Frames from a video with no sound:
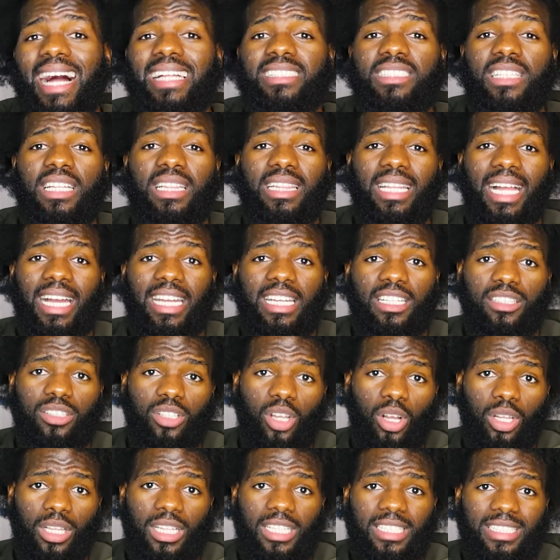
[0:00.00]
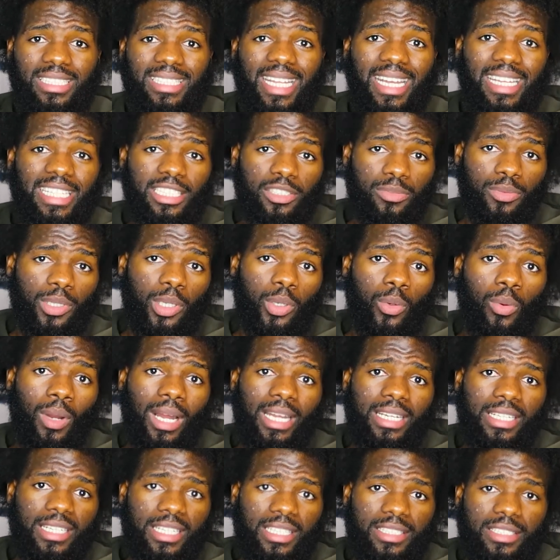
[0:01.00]
underlying knowledge that is
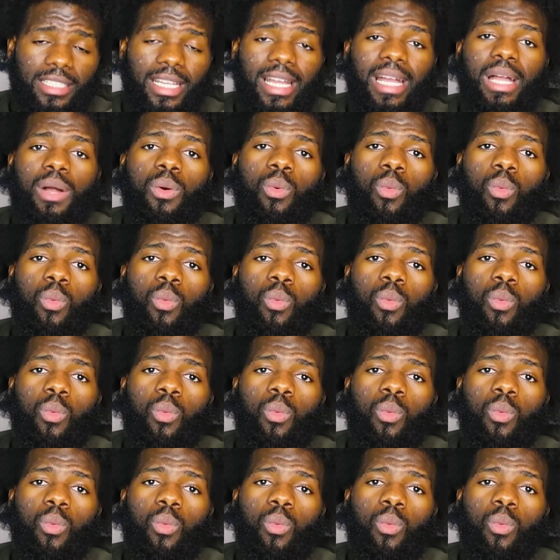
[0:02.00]
required